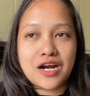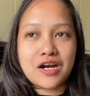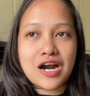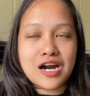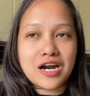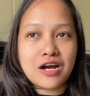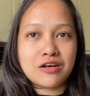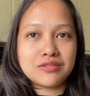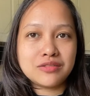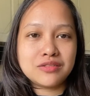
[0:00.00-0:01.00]

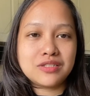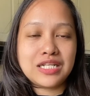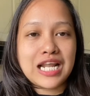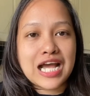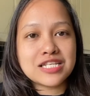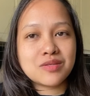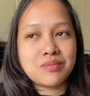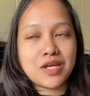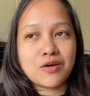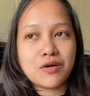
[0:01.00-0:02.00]
around last
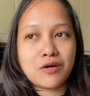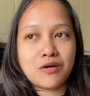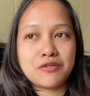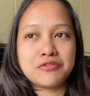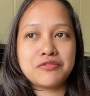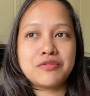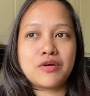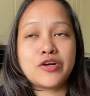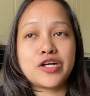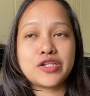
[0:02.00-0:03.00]
week of
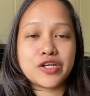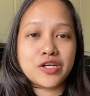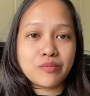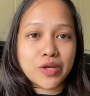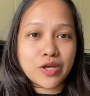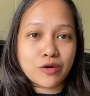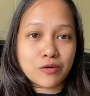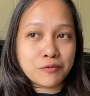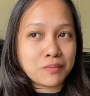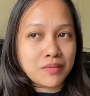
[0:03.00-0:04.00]
or third week
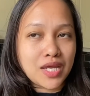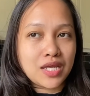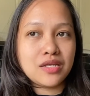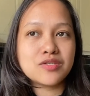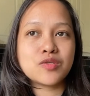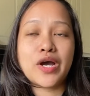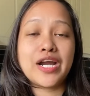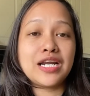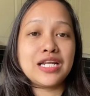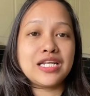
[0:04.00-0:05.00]
of May. So I
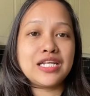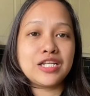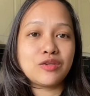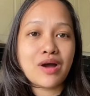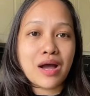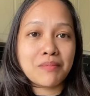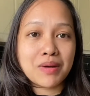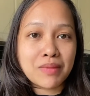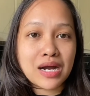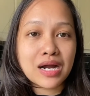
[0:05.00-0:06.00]
really need to have a
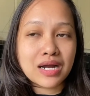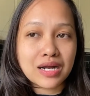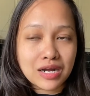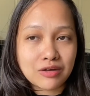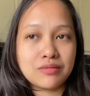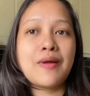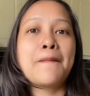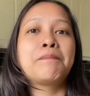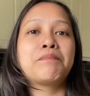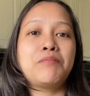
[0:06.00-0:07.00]
bank account
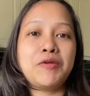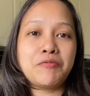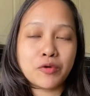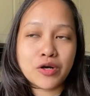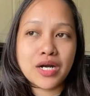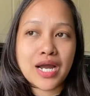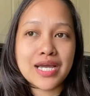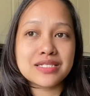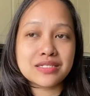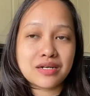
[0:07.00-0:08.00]
before I
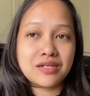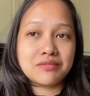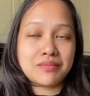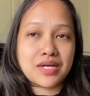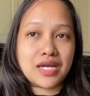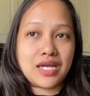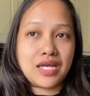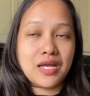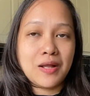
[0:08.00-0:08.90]
start my